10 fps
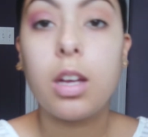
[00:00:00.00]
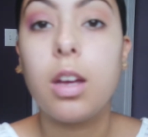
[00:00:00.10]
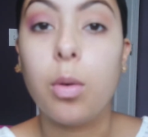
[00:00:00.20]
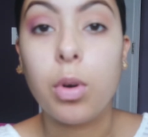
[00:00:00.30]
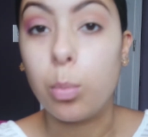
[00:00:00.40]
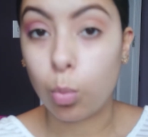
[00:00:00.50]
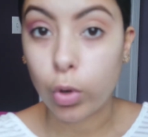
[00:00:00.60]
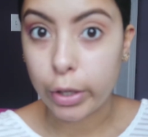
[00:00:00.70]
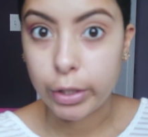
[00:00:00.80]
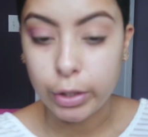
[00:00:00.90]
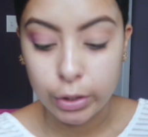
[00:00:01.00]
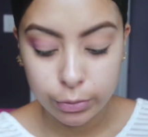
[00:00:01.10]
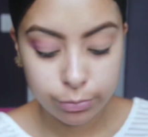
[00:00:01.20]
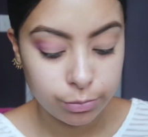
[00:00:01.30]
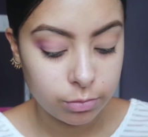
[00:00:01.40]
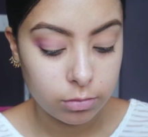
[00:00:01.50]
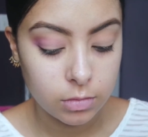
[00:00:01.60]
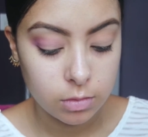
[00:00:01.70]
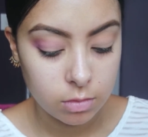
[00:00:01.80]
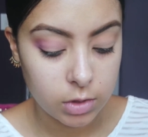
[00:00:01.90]
I want more, you know?
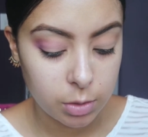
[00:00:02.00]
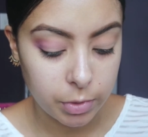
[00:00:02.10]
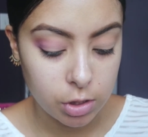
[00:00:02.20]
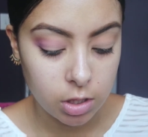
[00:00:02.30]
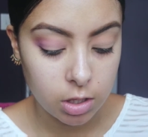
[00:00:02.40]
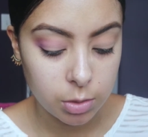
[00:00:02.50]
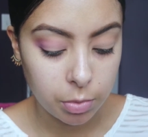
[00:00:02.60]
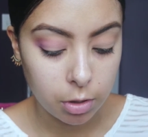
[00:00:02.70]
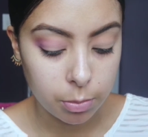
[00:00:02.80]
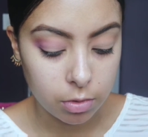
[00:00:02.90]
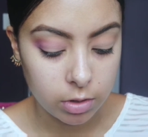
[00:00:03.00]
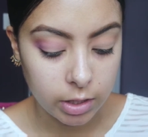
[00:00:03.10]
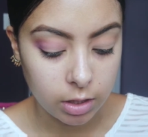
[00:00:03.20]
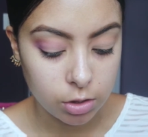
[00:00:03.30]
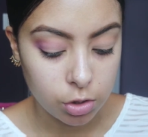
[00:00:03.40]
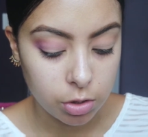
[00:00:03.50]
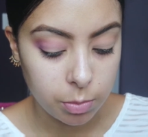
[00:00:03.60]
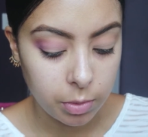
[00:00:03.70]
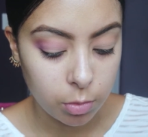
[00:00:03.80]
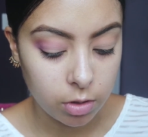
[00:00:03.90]
Especially that it's purple, like it should
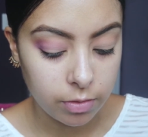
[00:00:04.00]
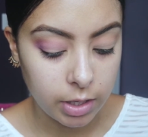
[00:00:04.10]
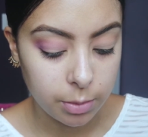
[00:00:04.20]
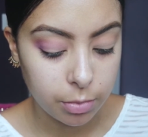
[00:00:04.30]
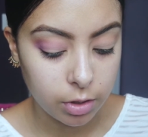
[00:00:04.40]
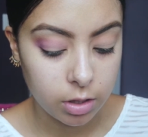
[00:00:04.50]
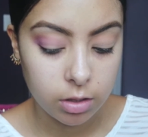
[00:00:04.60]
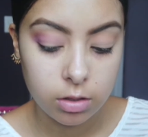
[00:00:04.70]
be more vibrant.